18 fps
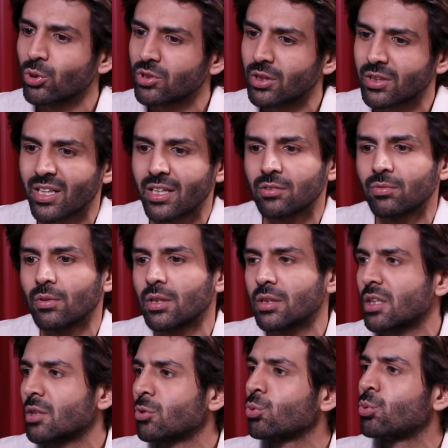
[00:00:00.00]
the case with
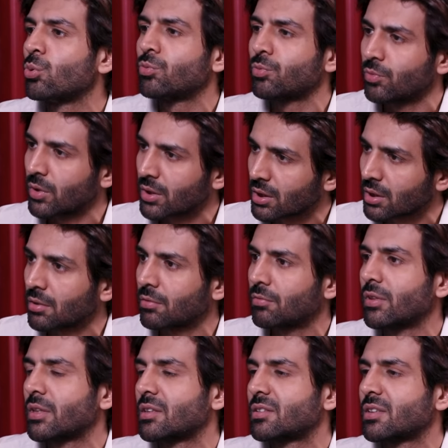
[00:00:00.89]
the Chandu, with
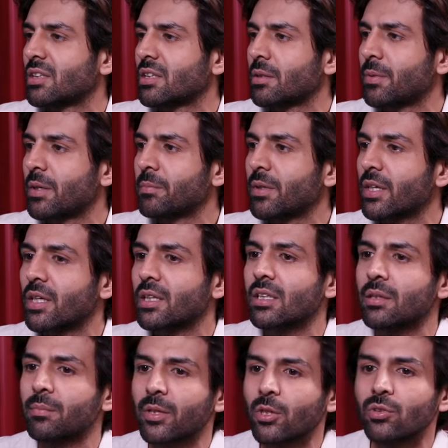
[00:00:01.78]
the Satya Prem Ki
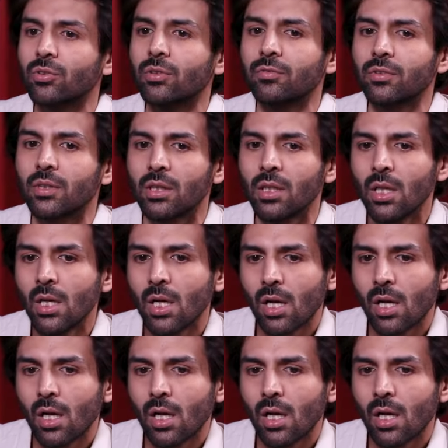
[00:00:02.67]
Katha, because of the